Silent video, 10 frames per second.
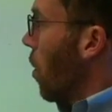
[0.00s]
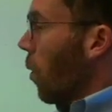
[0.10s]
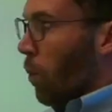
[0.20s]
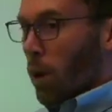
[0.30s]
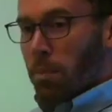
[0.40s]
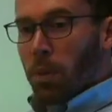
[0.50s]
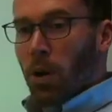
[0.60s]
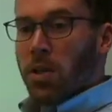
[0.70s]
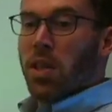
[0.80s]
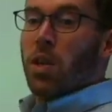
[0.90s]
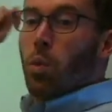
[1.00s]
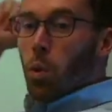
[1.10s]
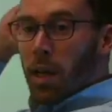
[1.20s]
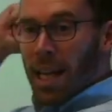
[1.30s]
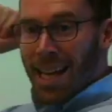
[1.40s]
One person
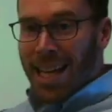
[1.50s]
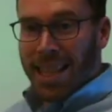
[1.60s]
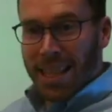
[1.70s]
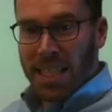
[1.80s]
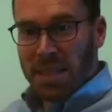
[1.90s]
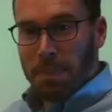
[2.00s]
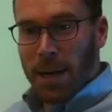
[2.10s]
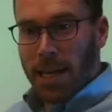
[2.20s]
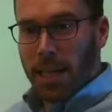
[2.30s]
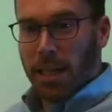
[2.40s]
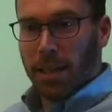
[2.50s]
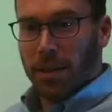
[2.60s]
would hit the spike,